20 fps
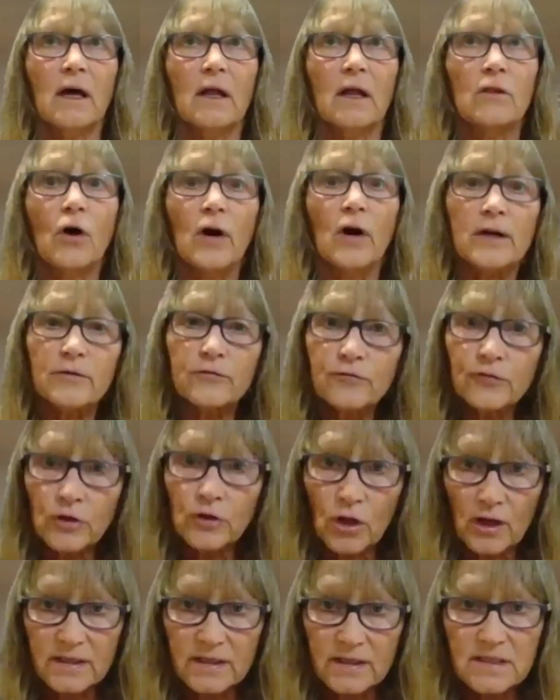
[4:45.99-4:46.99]
a lot of
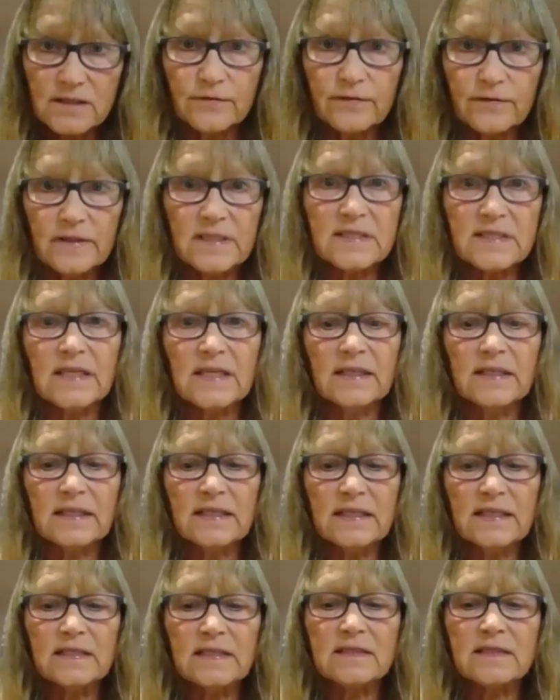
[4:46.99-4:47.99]
philosophy
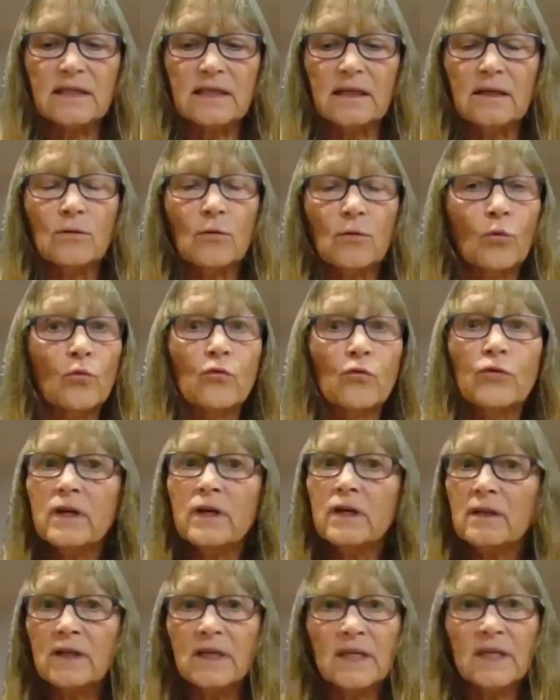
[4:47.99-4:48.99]
studies in
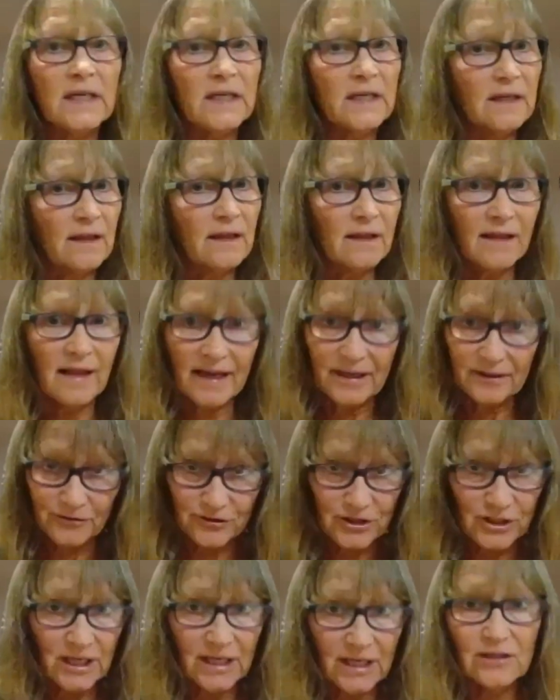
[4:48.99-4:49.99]
really life
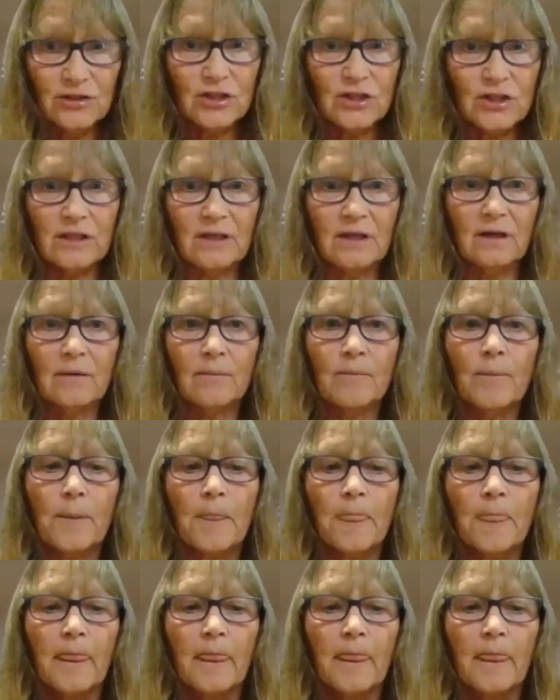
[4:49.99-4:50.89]
changing